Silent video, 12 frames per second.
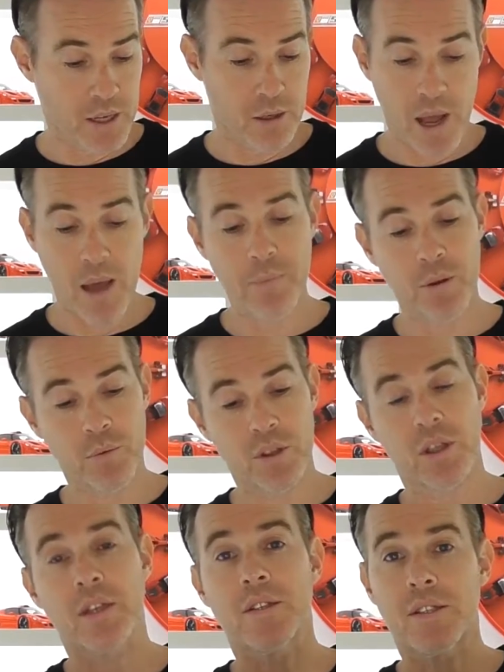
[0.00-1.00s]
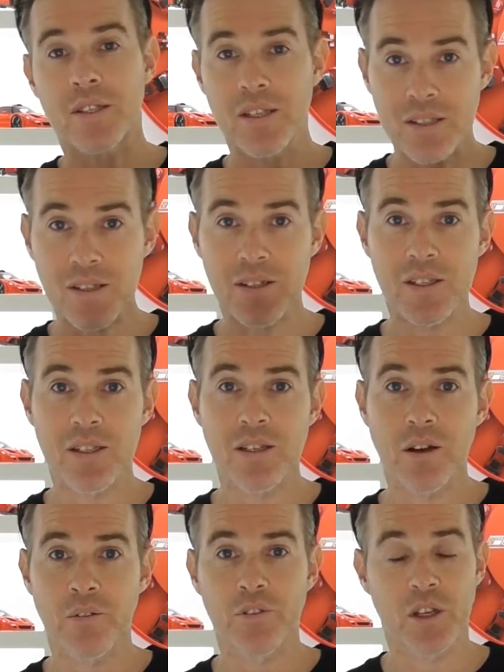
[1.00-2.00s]
and I'm happy with the
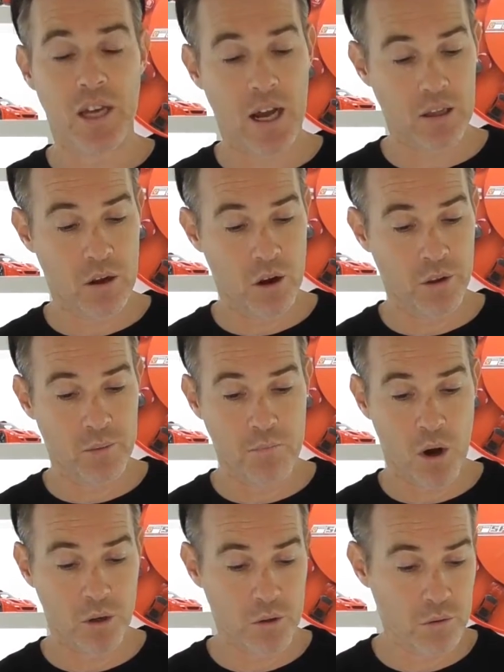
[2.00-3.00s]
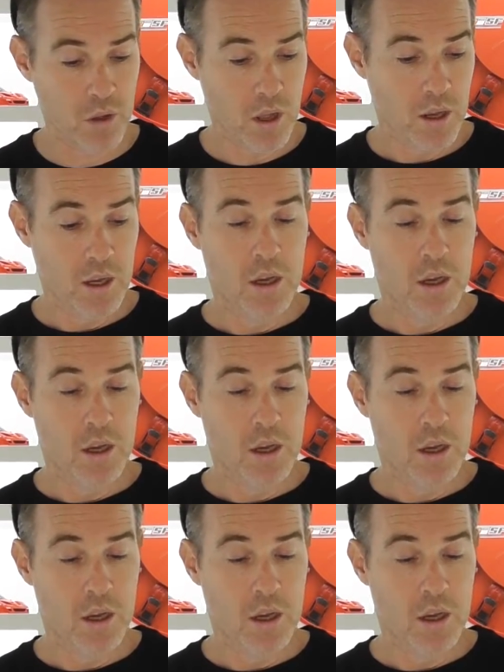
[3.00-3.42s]
consistency of the colour on the model,